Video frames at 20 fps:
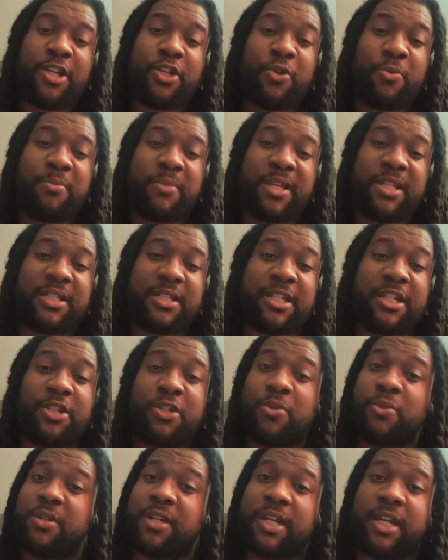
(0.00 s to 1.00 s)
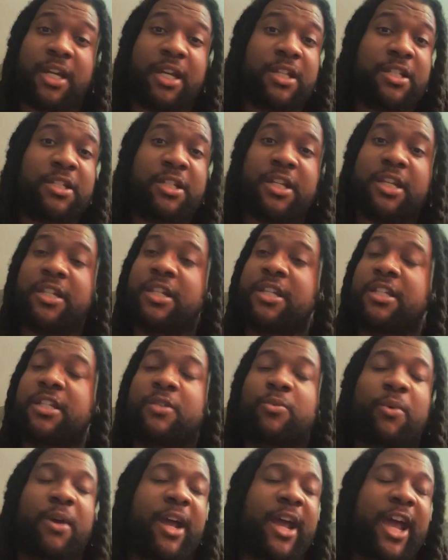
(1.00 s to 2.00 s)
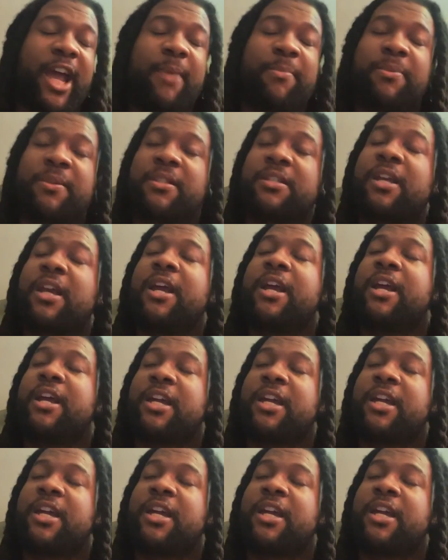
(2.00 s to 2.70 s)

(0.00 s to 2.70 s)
You missed it. You did. See, this is what happens.